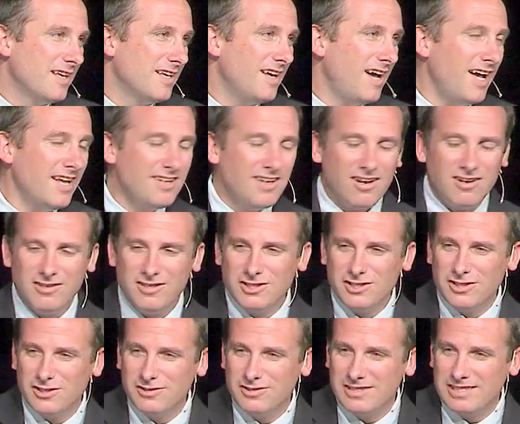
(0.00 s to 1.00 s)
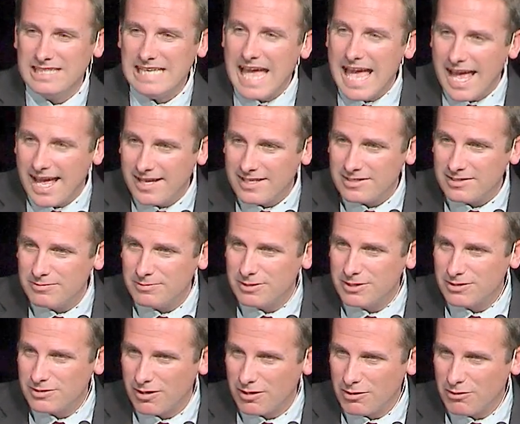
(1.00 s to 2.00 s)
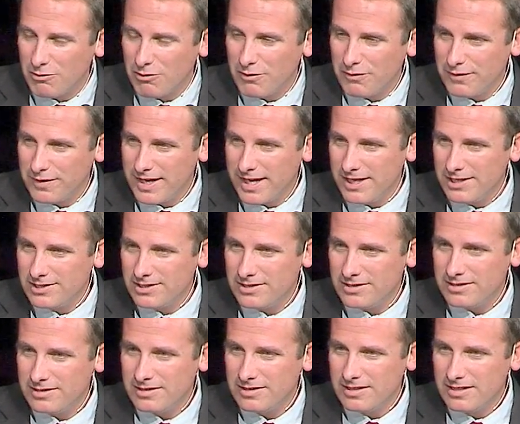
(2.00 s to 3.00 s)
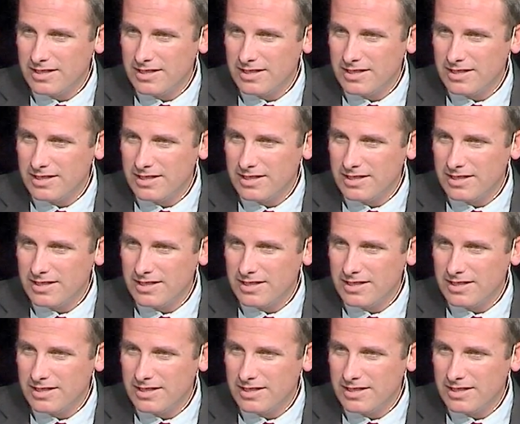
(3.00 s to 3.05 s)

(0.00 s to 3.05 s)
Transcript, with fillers: God not only chose the end, which is our glorification,